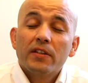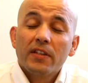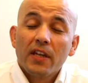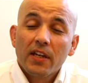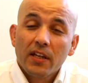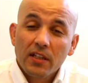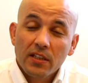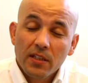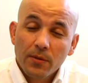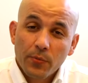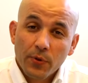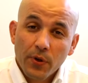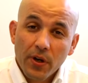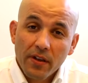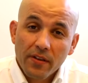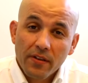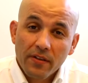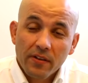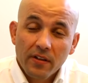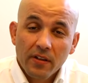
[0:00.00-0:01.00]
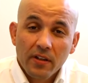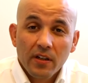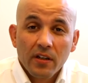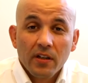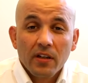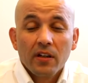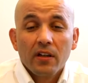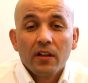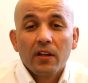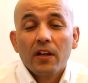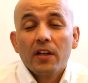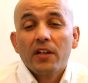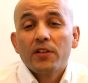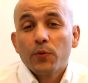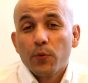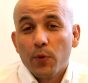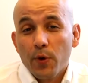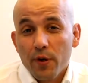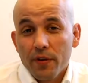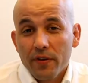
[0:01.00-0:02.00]
Take a deep breath,
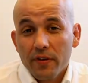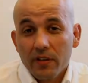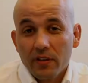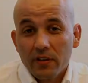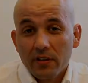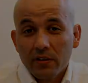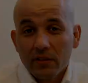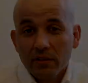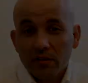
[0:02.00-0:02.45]
it's worth it.